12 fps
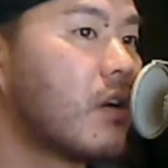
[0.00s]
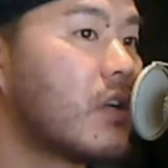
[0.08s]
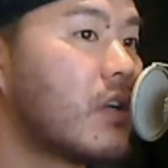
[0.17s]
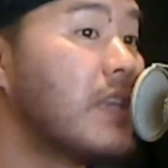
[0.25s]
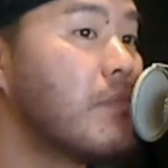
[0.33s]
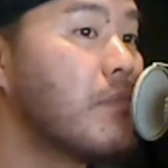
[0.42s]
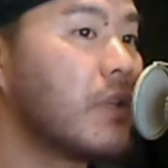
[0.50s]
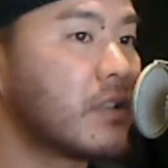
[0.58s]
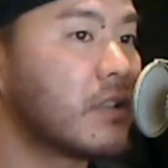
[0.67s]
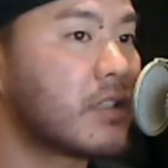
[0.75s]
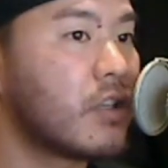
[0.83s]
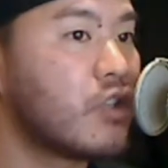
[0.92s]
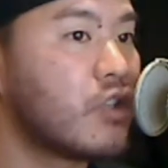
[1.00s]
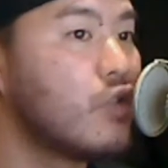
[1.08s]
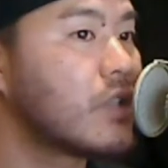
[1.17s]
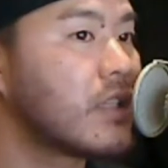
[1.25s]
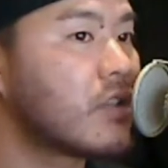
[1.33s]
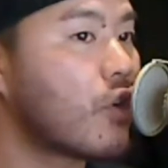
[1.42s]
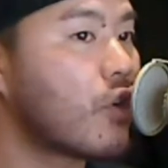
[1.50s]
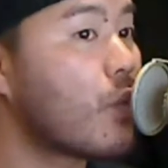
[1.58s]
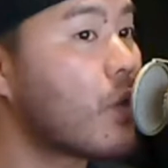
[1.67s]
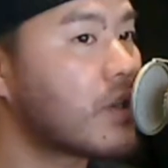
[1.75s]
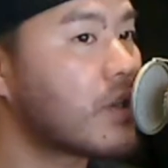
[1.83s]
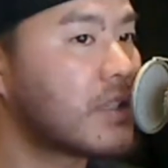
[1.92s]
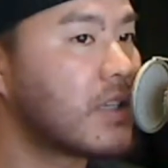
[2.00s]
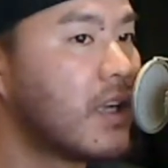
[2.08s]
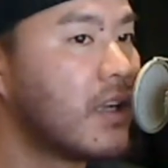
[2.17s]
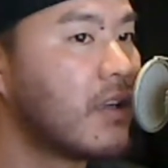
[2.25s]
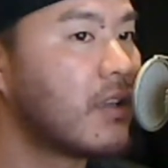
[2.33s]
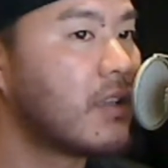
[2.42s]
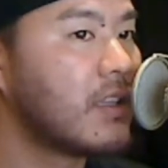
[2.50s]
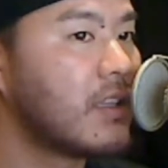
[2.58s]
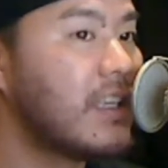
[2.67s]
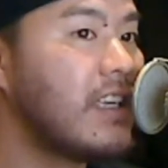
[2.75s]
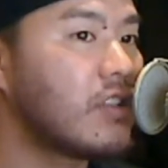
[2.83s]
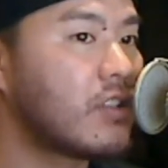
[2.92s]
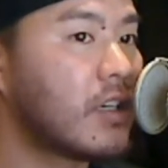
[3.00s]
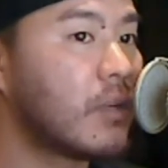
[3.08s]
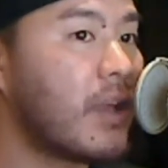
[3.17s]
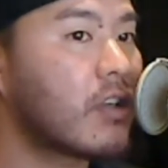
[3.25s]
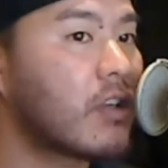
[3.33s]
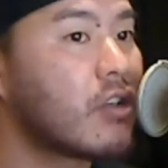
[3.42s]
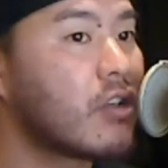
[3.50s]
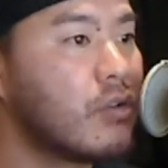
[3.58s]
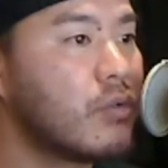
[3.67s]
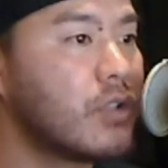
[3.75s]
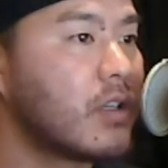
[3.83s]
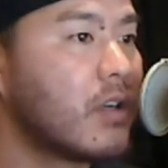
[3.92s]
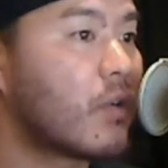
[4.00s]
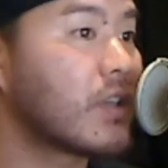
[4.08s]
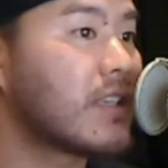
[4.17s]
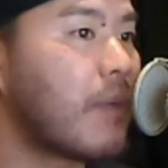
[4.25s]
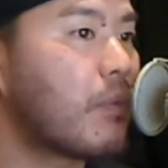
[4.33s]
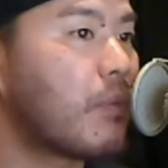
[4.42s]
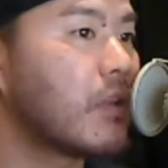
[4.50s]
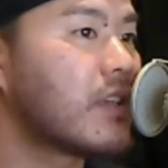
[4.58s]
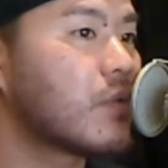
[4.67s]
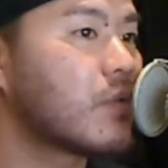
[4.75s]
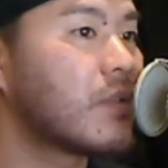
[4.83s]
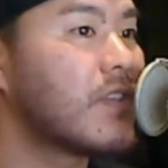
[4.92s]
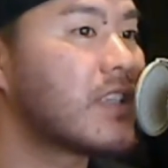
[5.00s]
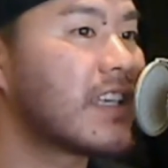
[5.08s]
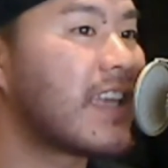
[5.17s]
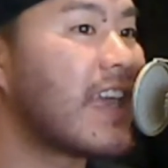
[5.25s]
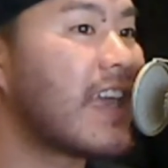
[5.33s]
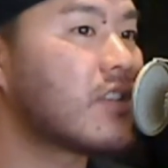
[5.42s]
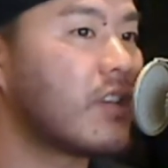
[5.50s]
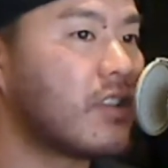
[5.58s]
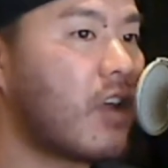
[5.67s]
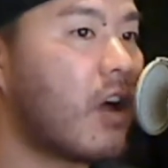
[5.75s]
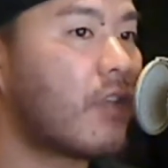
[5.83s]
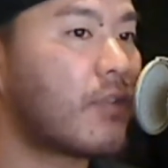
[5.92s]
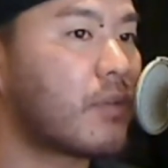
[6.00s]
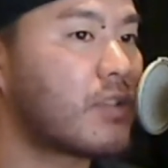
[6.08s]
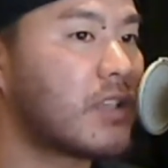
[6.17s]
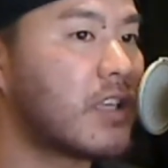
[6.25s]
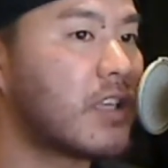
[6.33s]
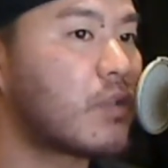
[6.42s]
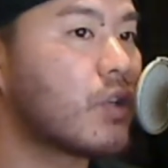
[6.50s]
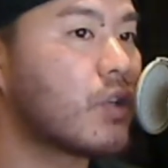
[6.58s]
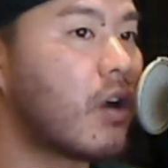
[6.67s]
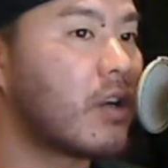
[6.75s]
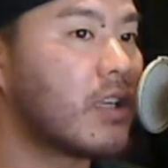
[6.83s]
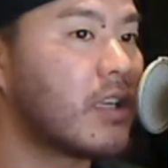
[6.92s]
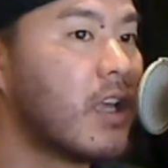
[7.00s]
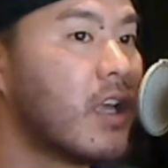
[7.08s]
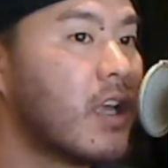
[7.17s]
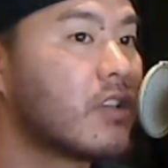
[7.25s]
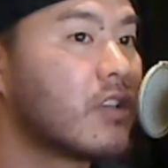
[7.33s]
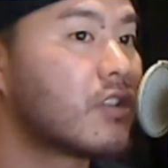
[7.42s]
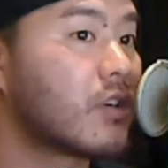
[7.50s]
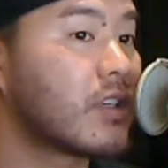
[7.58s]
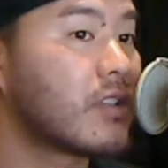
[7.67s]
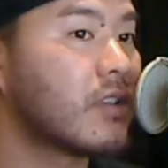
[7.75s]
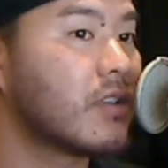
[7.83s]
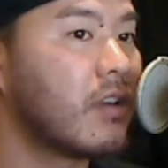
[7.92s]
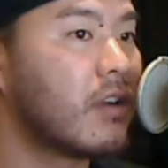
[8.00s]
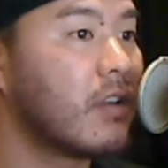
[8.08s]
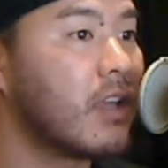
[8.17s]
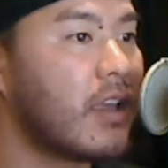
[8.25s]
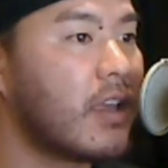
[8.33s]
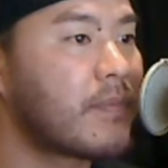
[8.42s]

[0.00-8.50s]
are nebulous, useless, or worse, leading to an errant conclusion. For example, let us revisit a case study the author presented regarding Circus Olay.